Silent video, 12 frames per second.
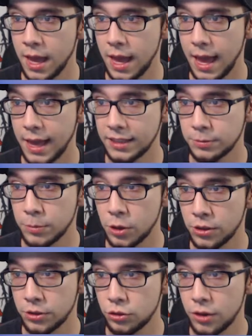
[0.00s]

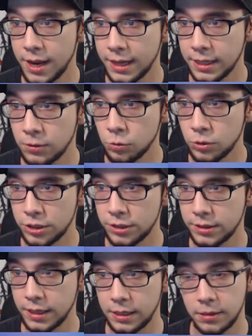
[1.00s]
Azimuth Dragon, which
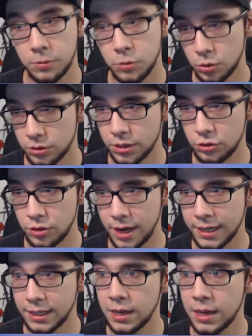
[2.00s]
is of course a
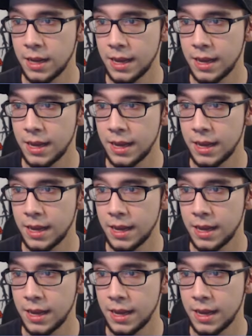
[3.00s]
dragon,